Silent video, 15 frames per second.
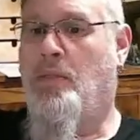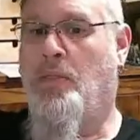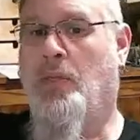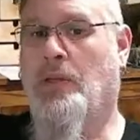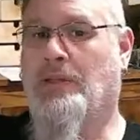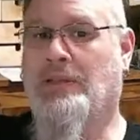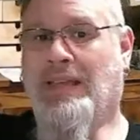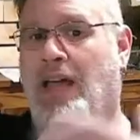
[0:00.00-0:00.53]

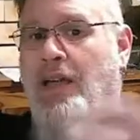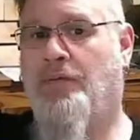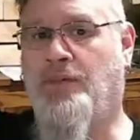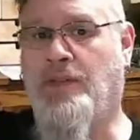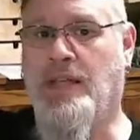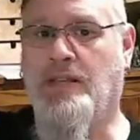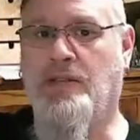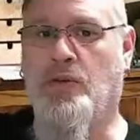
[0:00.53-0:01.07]
the
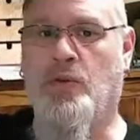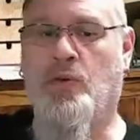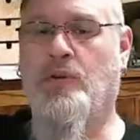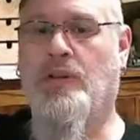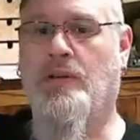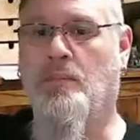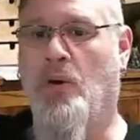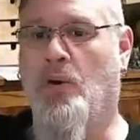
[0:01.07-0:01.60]
lefty
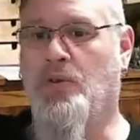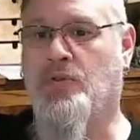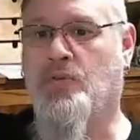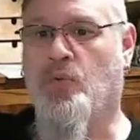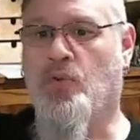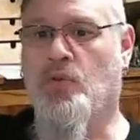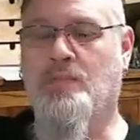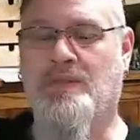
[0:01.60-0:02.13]
dude in most
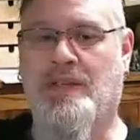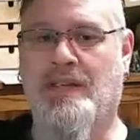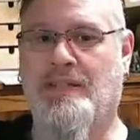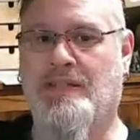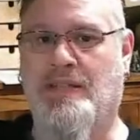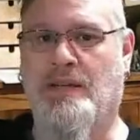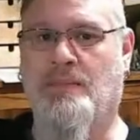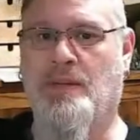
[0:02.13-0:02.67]
rooms I
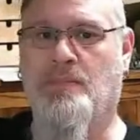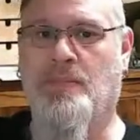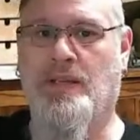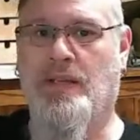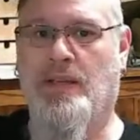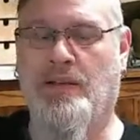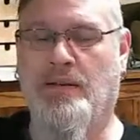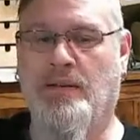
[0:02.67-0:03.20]
seem to
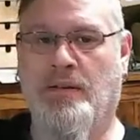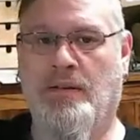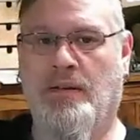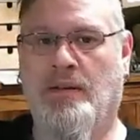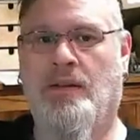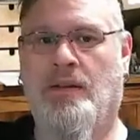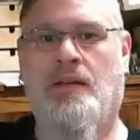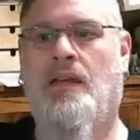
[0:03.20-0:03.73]
be in,
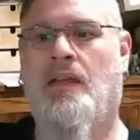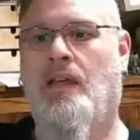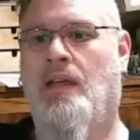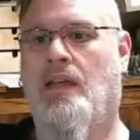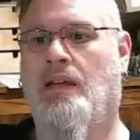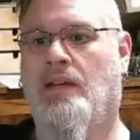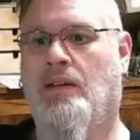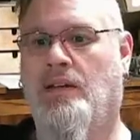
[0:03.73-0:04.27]

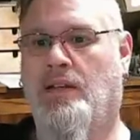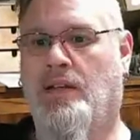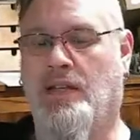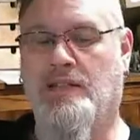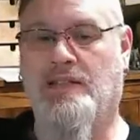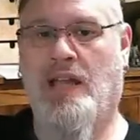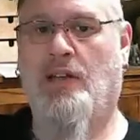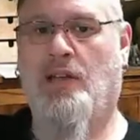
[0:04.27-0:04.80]

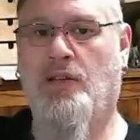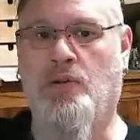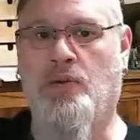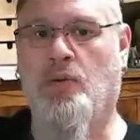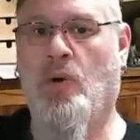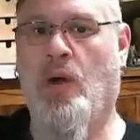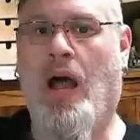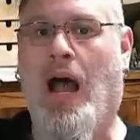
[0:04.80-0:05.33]
can tell
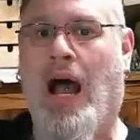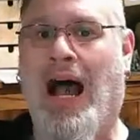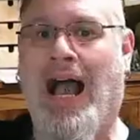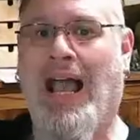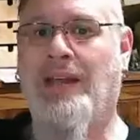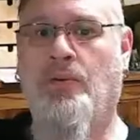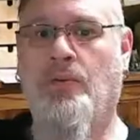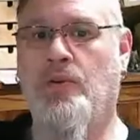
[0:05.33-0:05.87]
you,
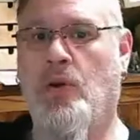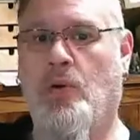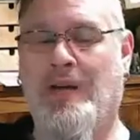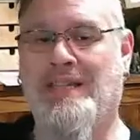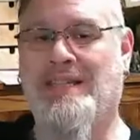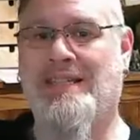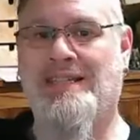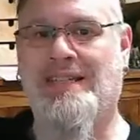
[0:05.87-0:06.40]
I don't know
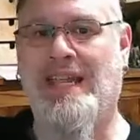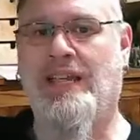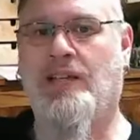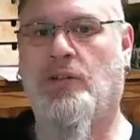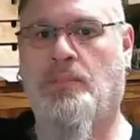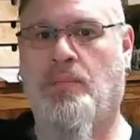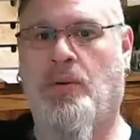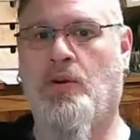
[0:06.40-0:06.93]
a
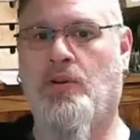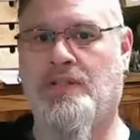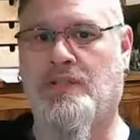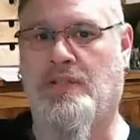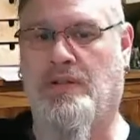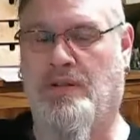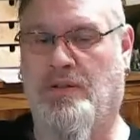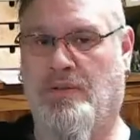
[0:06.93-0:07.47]
single
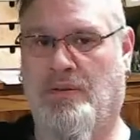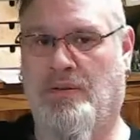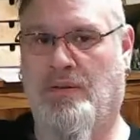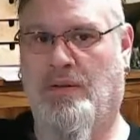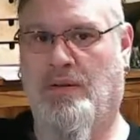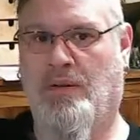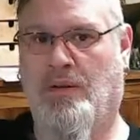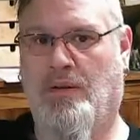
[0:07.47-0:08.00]
person
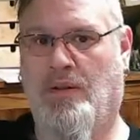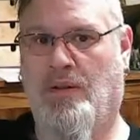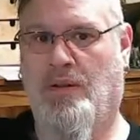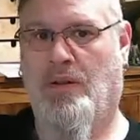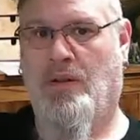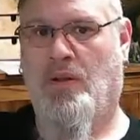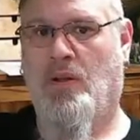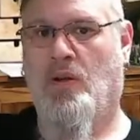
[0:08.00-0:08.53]

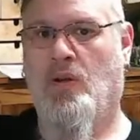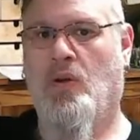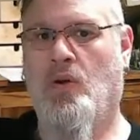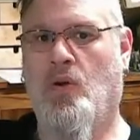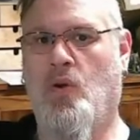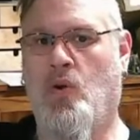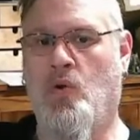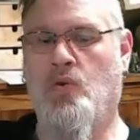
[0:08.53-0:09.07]

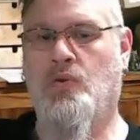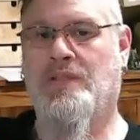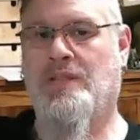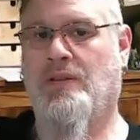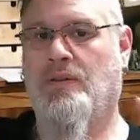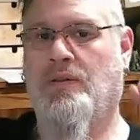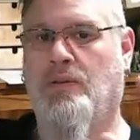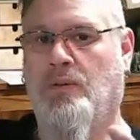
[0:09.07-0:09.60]

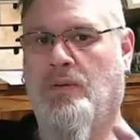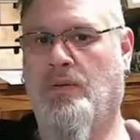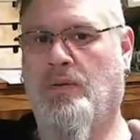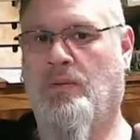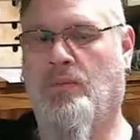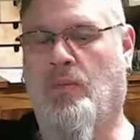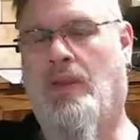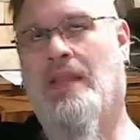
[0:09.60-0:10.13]
who's,
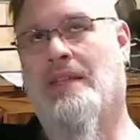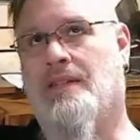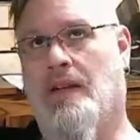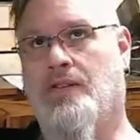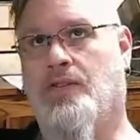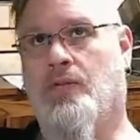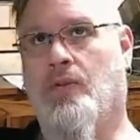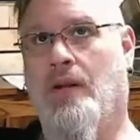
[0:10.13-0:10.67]
well, that's
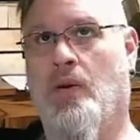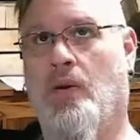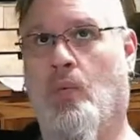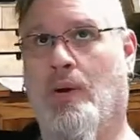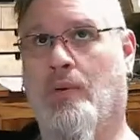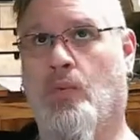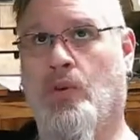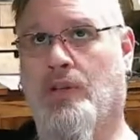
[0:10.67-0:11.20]
not true. I know
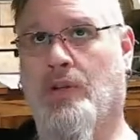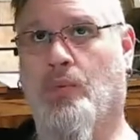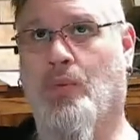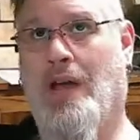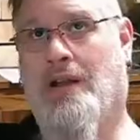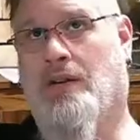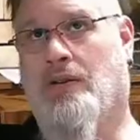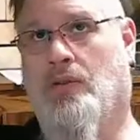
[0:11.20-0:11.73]
one really
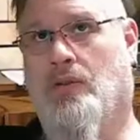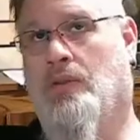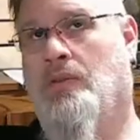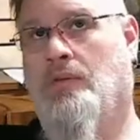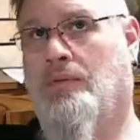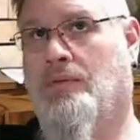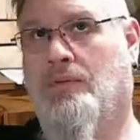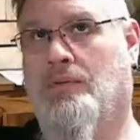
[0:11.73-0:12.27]
radical
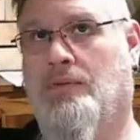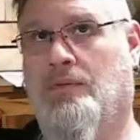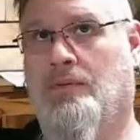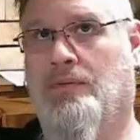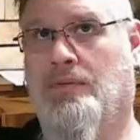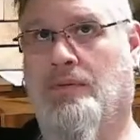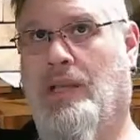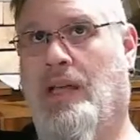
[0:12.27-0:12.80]

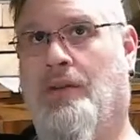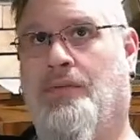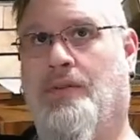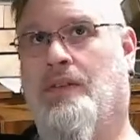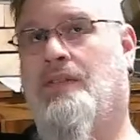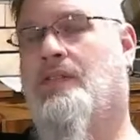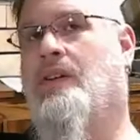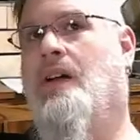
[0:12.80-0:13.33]

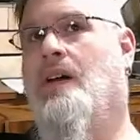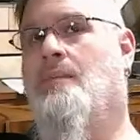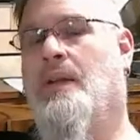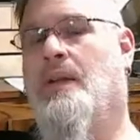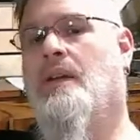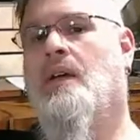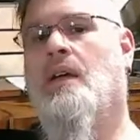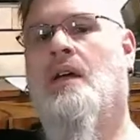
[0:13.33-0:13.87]
leftist guy, but